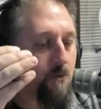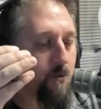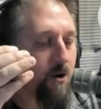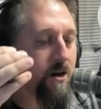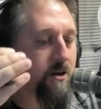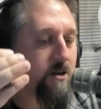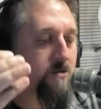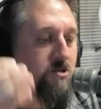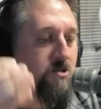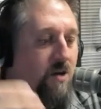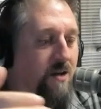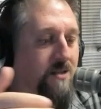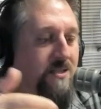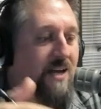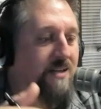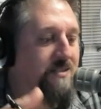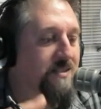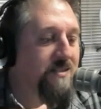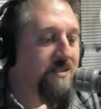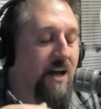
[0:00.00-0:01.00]
where you saw
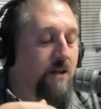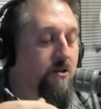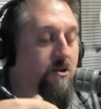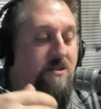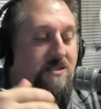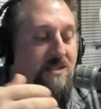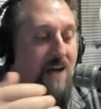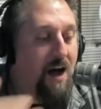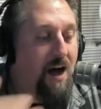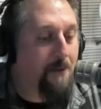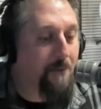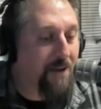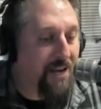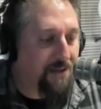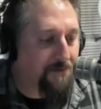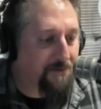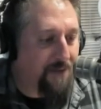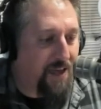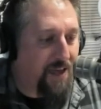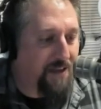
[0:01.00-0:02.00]
Texas not look
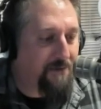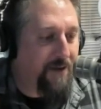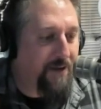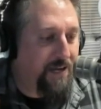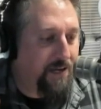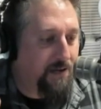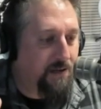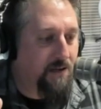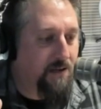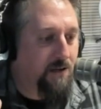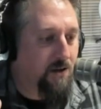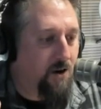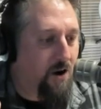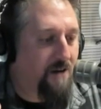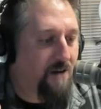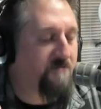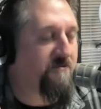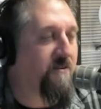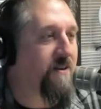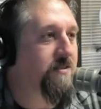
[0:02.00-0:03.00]
dominant maybe
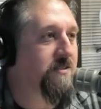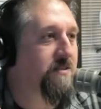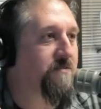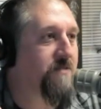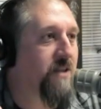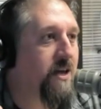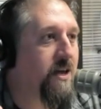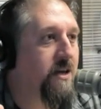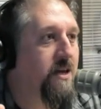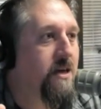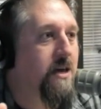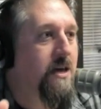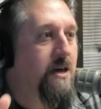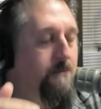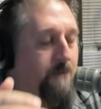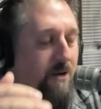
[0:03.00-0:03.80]
offensively,